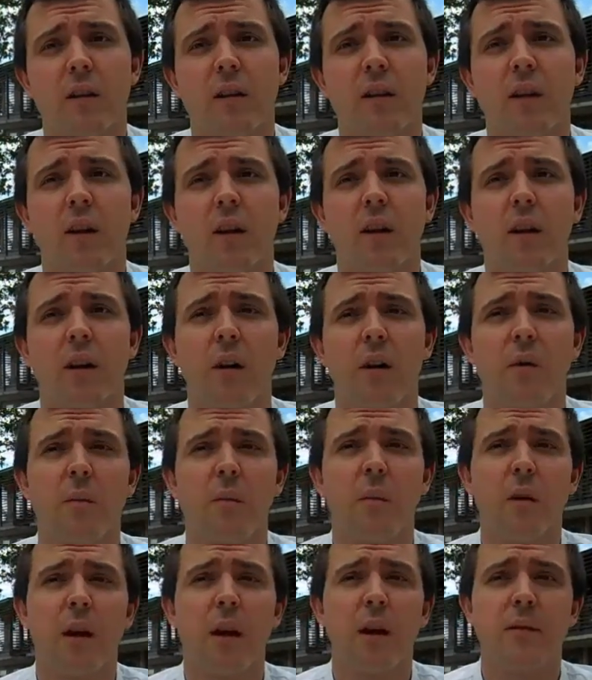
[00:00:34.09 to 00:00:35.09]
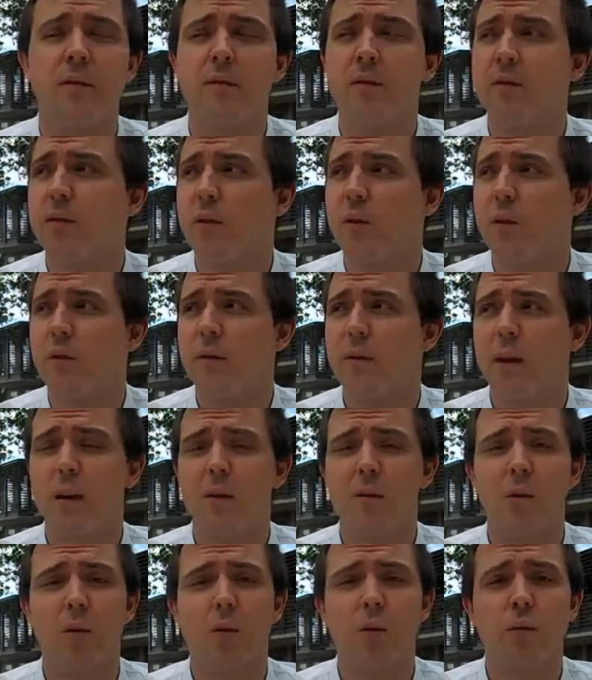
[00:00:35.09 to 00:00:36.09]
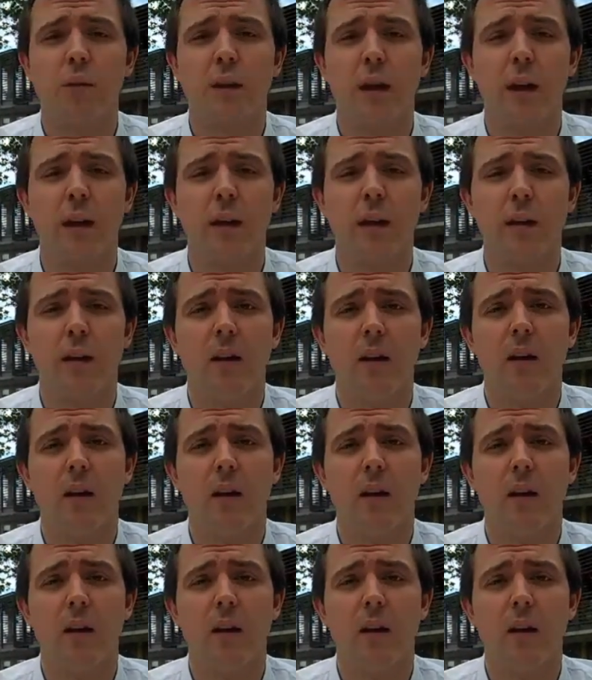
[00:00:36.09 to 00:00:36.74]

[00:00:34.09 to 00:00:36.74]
um, having food available all day.